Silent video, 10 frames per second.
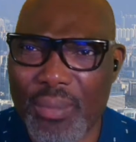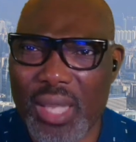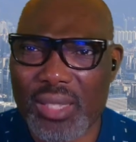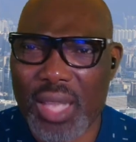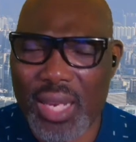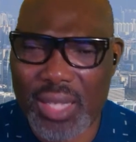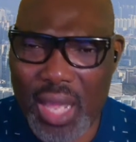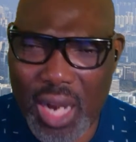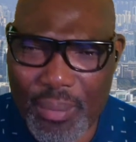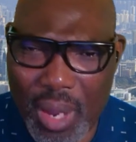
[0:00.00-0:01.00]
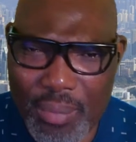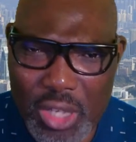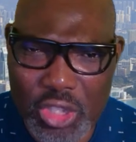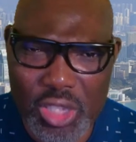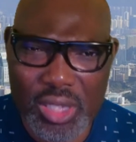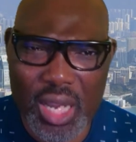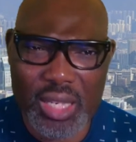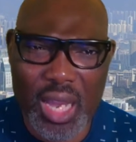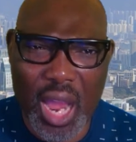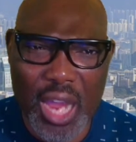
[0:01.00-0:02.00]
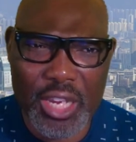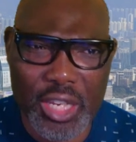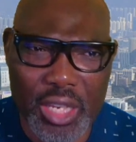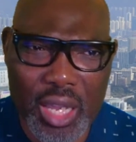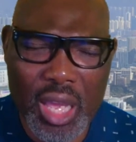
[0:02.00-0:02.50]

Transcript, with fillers: Masanda Rababashita Yahaiki.